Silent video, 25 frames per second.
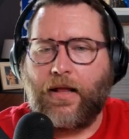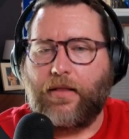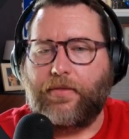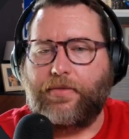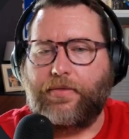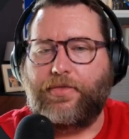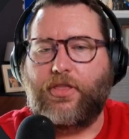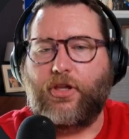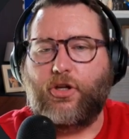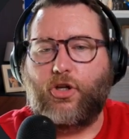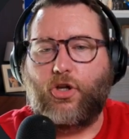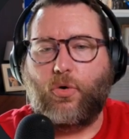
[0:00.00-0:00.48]

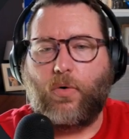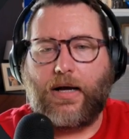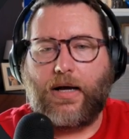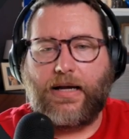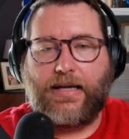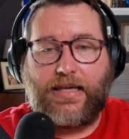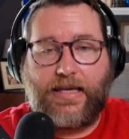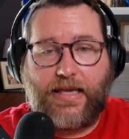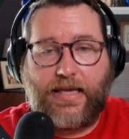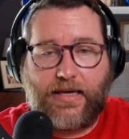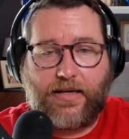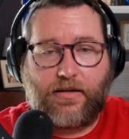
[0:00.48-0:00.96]
The UI
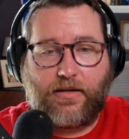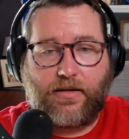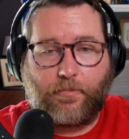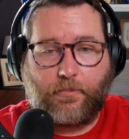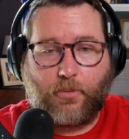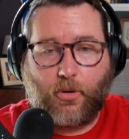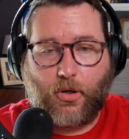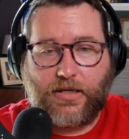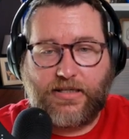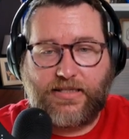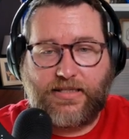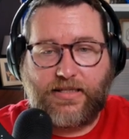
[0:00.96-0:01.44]
kit
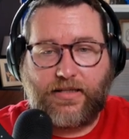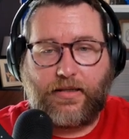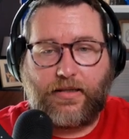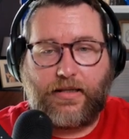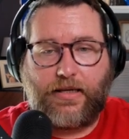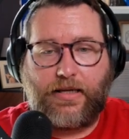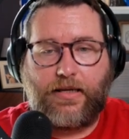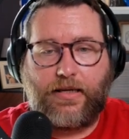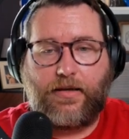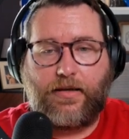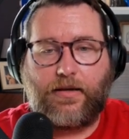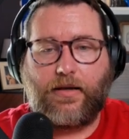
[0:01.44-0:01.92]

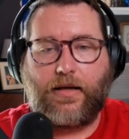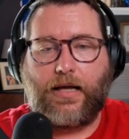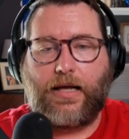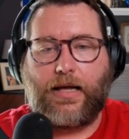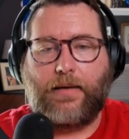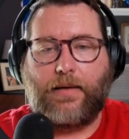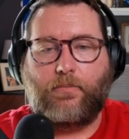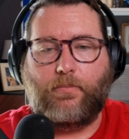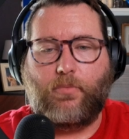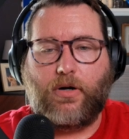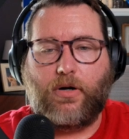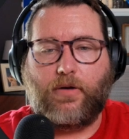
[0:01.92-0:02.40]
presently,
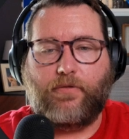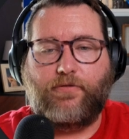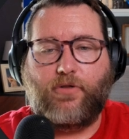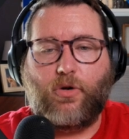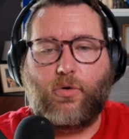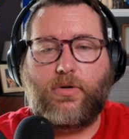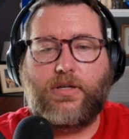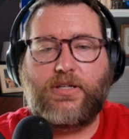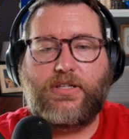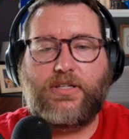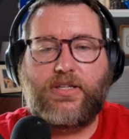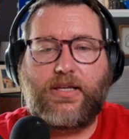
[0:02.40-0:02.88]
we are
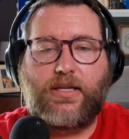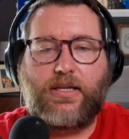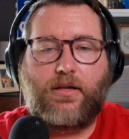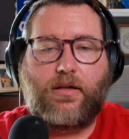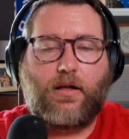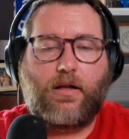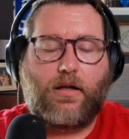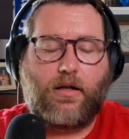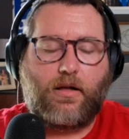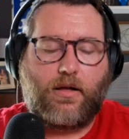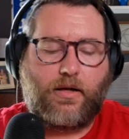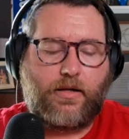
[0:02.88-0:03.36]
focusing
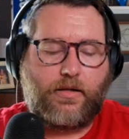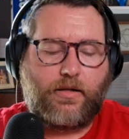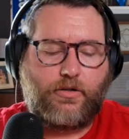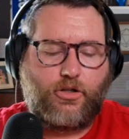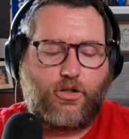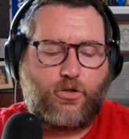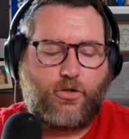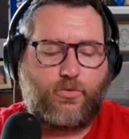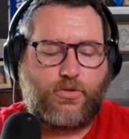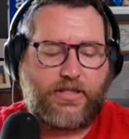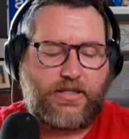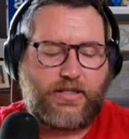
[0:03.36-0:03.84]
on
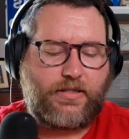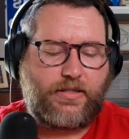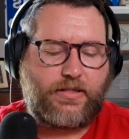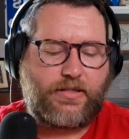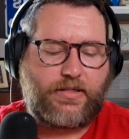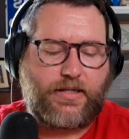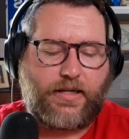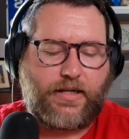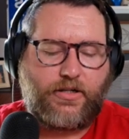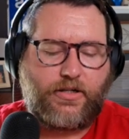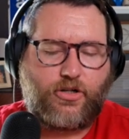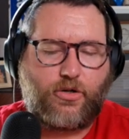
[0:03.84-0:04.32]
using
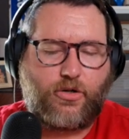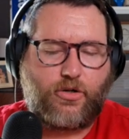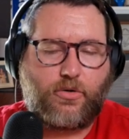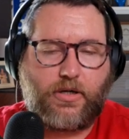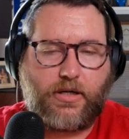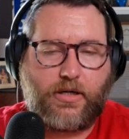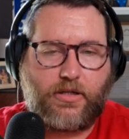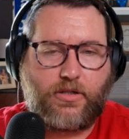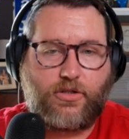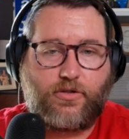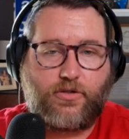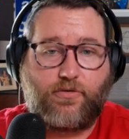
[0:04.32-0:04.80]
design
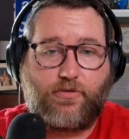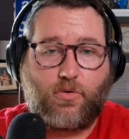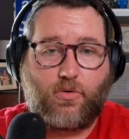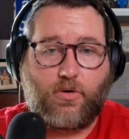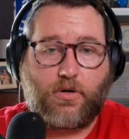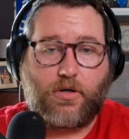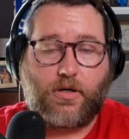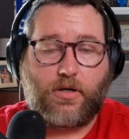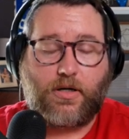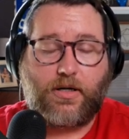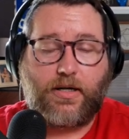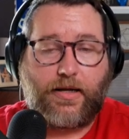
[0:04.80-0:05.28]
tokens
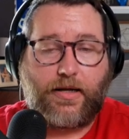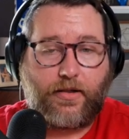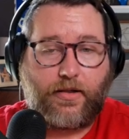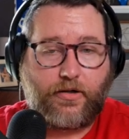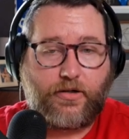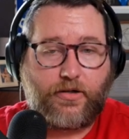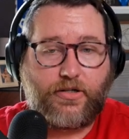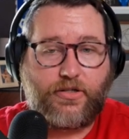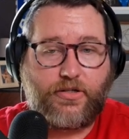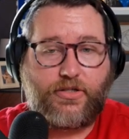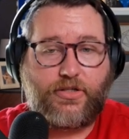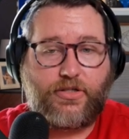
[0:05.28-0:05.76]
for
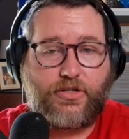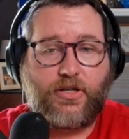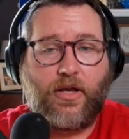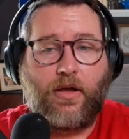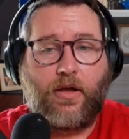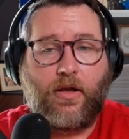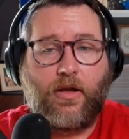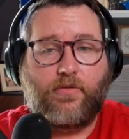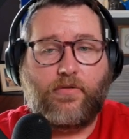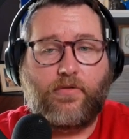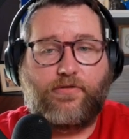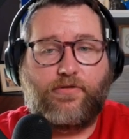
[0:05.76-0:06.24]
colors,
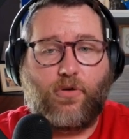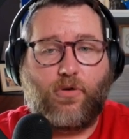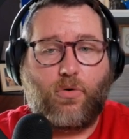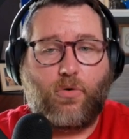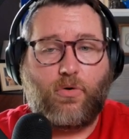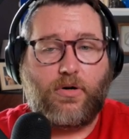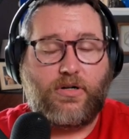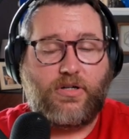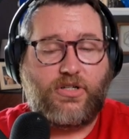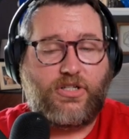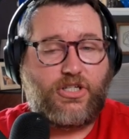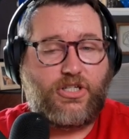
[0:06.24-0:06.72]

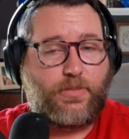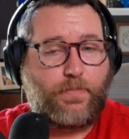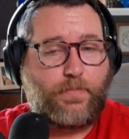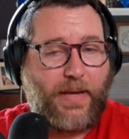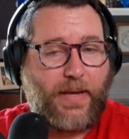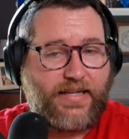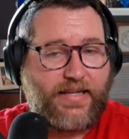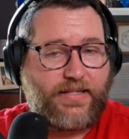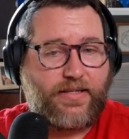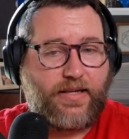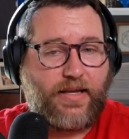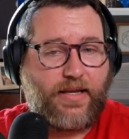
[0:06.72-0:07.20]
for
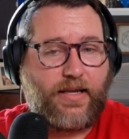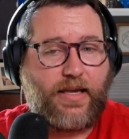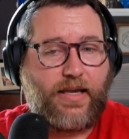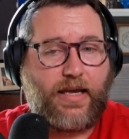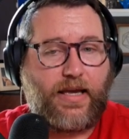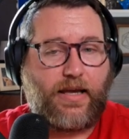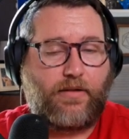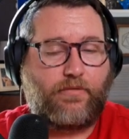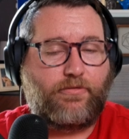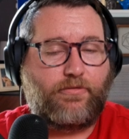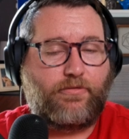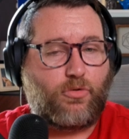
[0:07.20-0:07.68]
spacing,
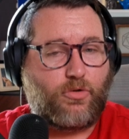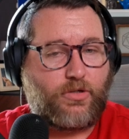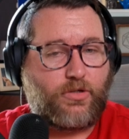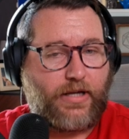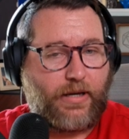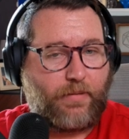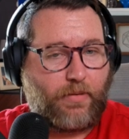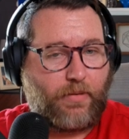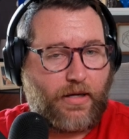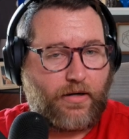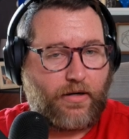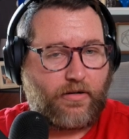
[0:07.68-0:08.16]
and for
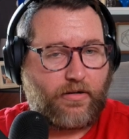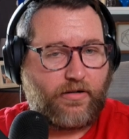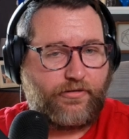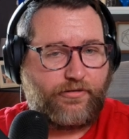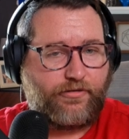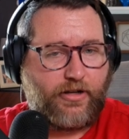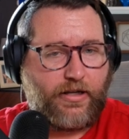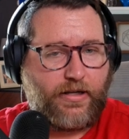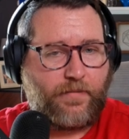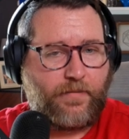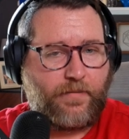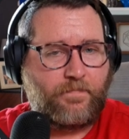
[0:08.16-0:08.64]

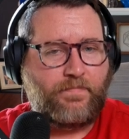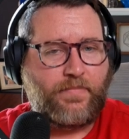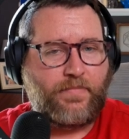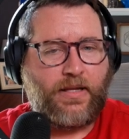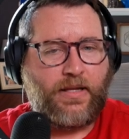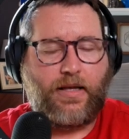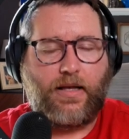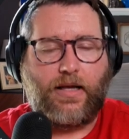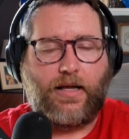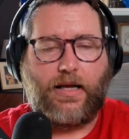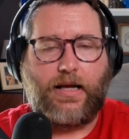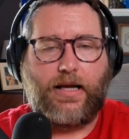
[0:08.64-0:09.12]
typography.
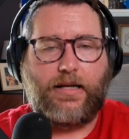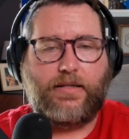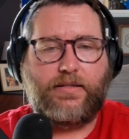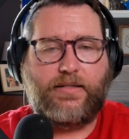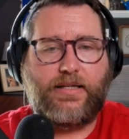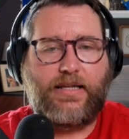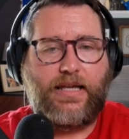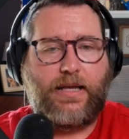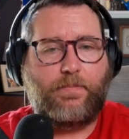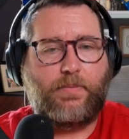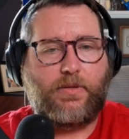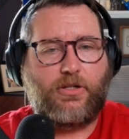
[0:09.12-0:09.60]

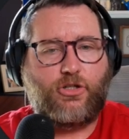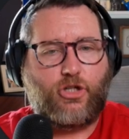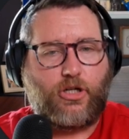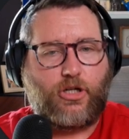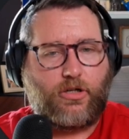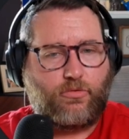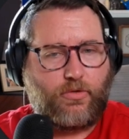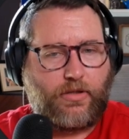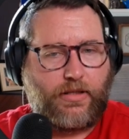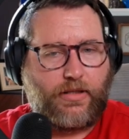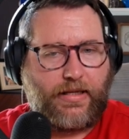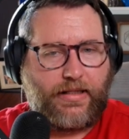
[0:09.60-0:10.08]
To keep it
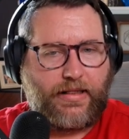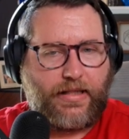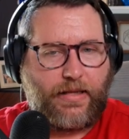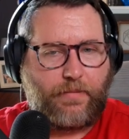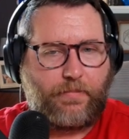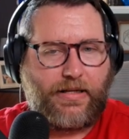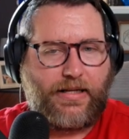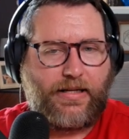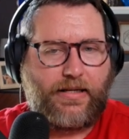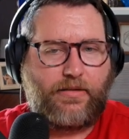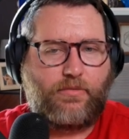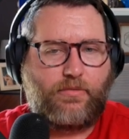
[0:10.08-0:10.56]
generally
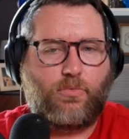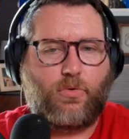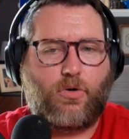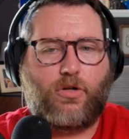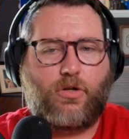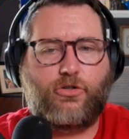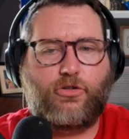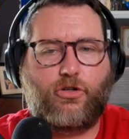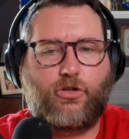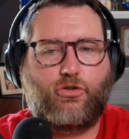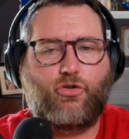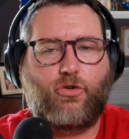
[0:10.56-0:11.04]
limited. We're
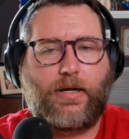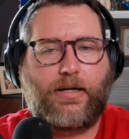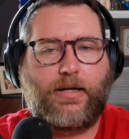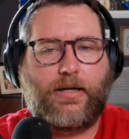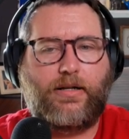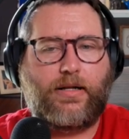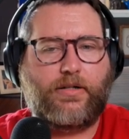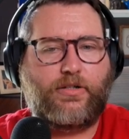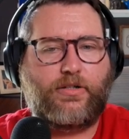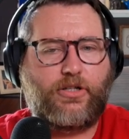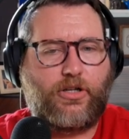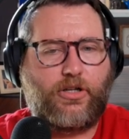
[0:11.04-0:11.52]
also trying
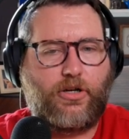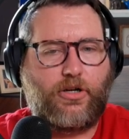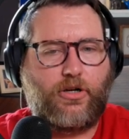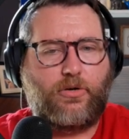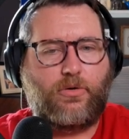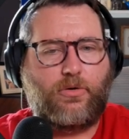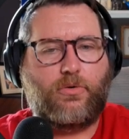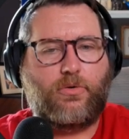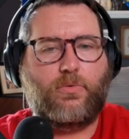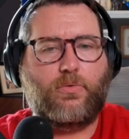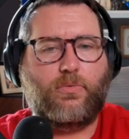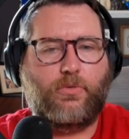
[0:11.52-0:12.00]
not to
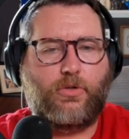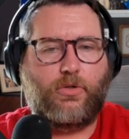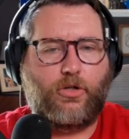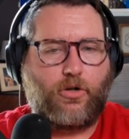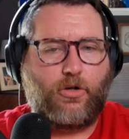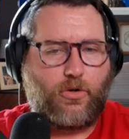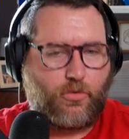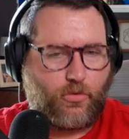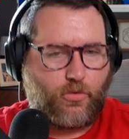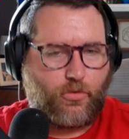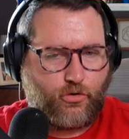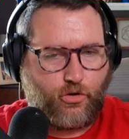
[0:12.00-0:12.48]
go,
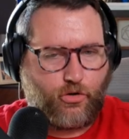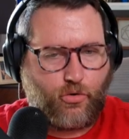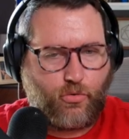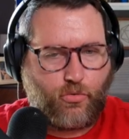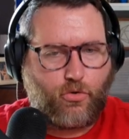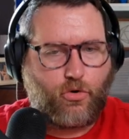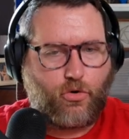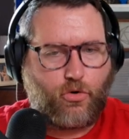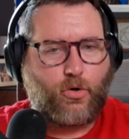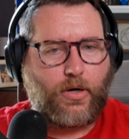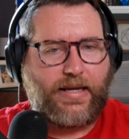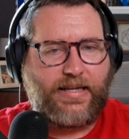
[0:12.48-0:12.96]
too
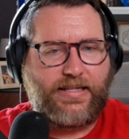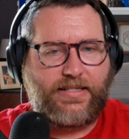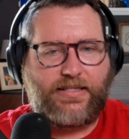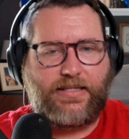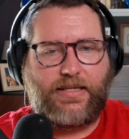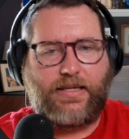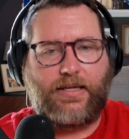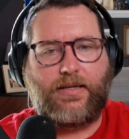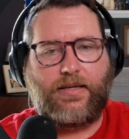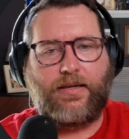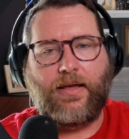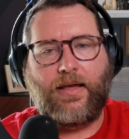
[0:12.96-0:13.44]

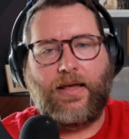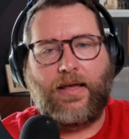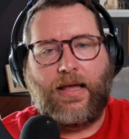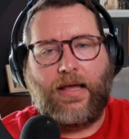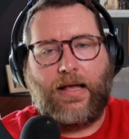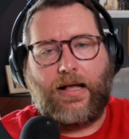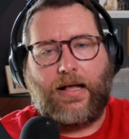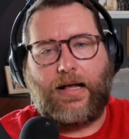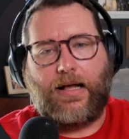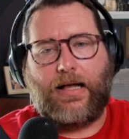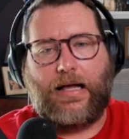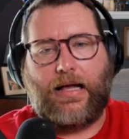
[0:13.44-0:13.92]
crazy
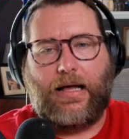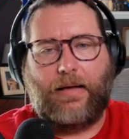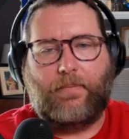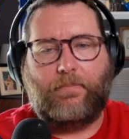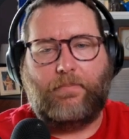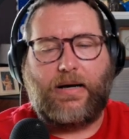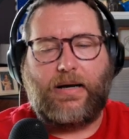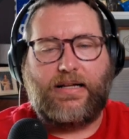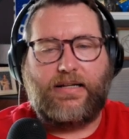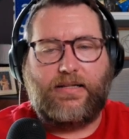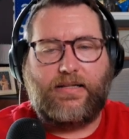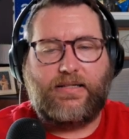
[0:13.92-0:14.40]

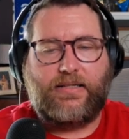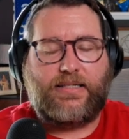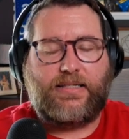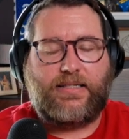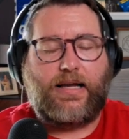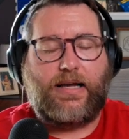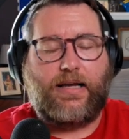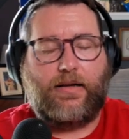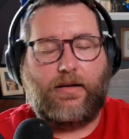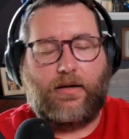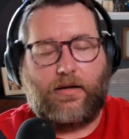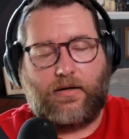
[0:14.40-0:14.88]
by
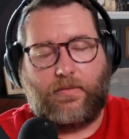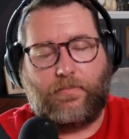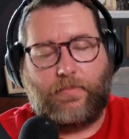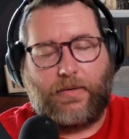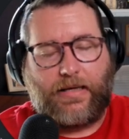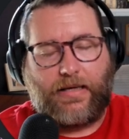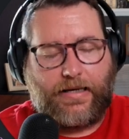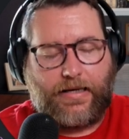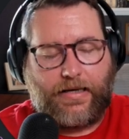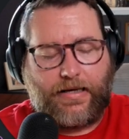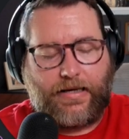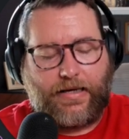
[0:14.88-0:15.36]

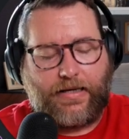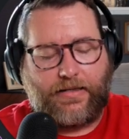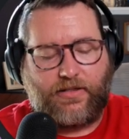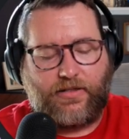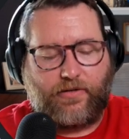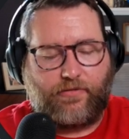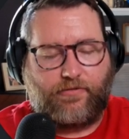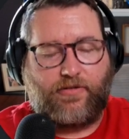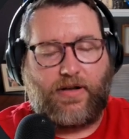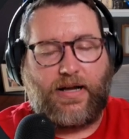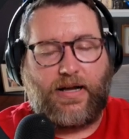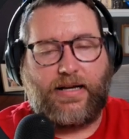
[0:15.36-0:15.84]

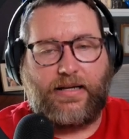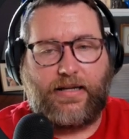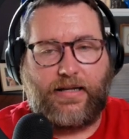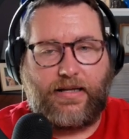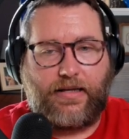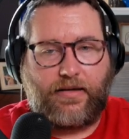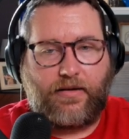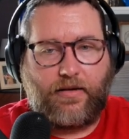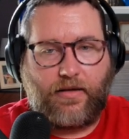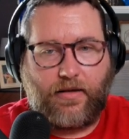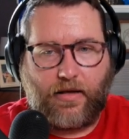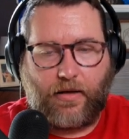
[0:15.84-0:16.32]

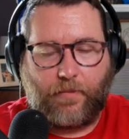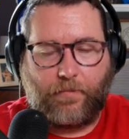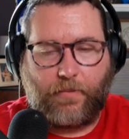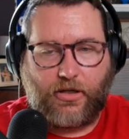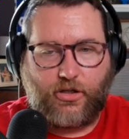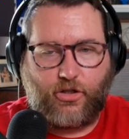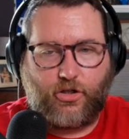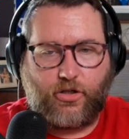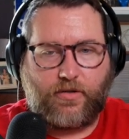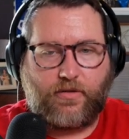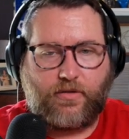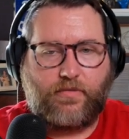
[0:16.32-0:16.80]
defining a
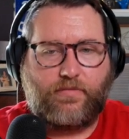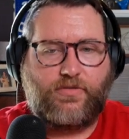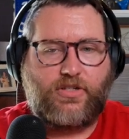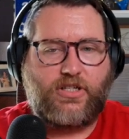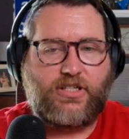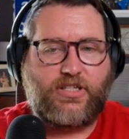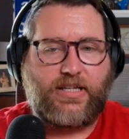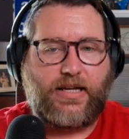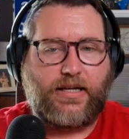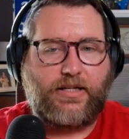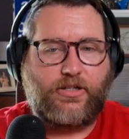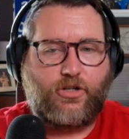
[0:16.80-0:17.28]
bunch of
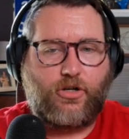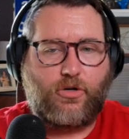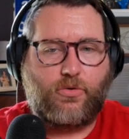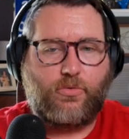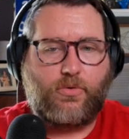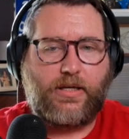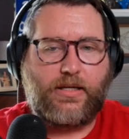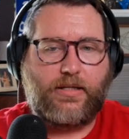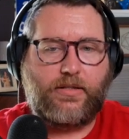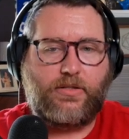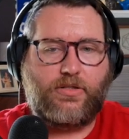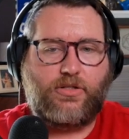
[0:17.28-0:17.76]
design
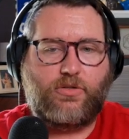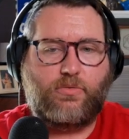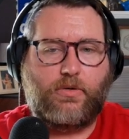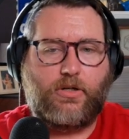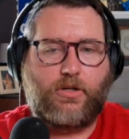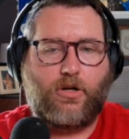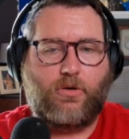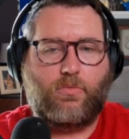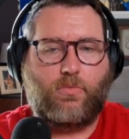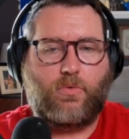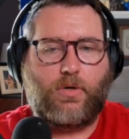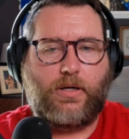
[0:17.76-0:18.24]
tokens. We
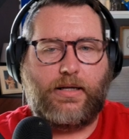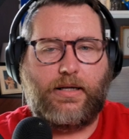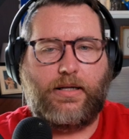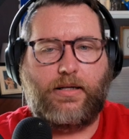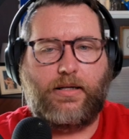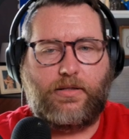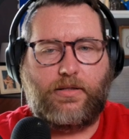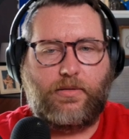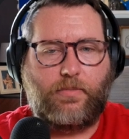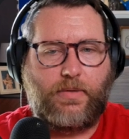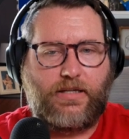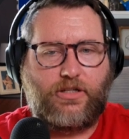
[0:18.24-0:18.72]
don't want
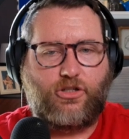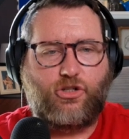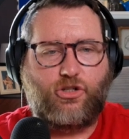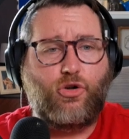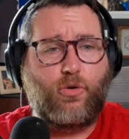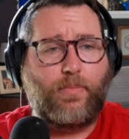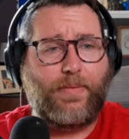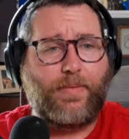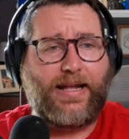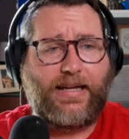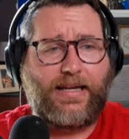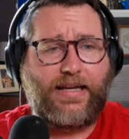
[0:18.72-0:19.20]
it to be
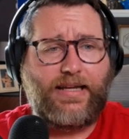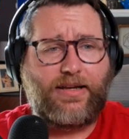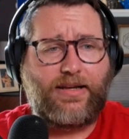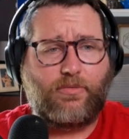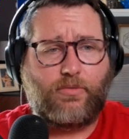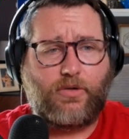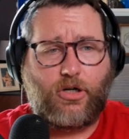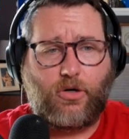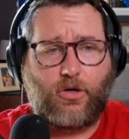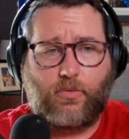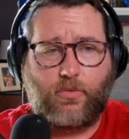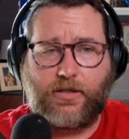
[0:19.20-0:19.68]
too many, and
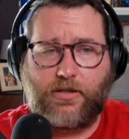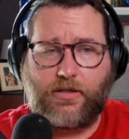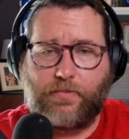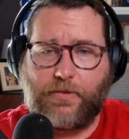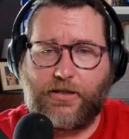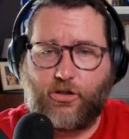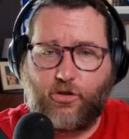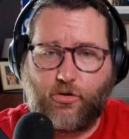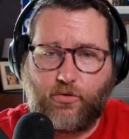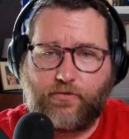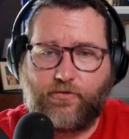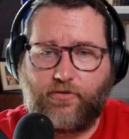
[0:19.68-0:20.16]
we don't want it to be
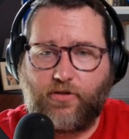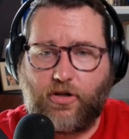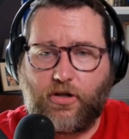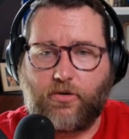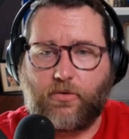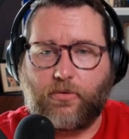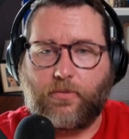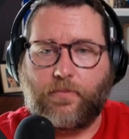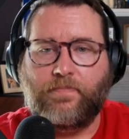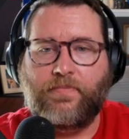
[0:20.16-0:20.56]
too few.